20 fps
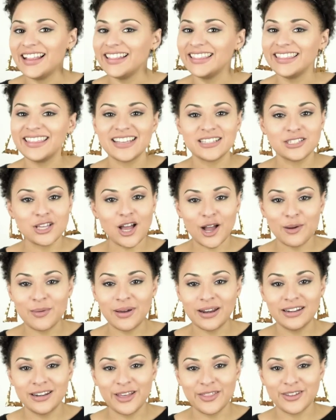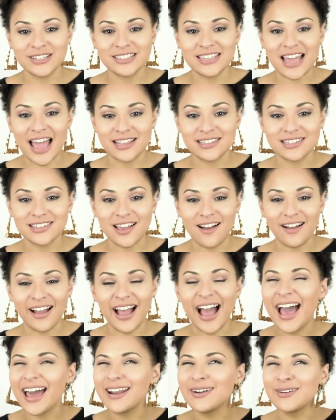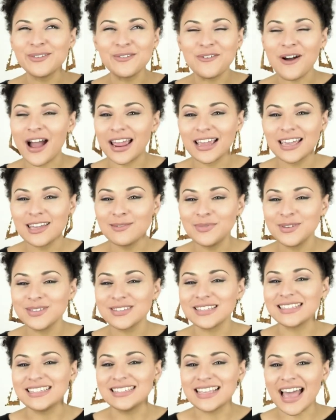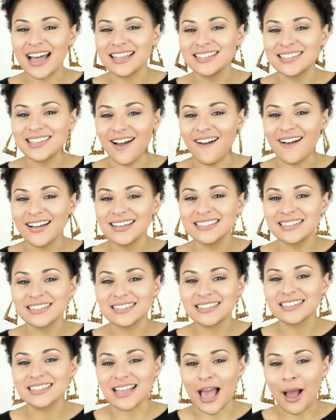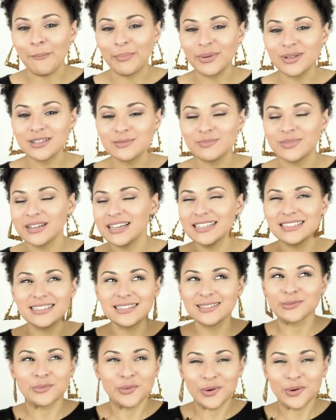let's talk about another sad song. I don't know why I keep using sad songs as examples, but it just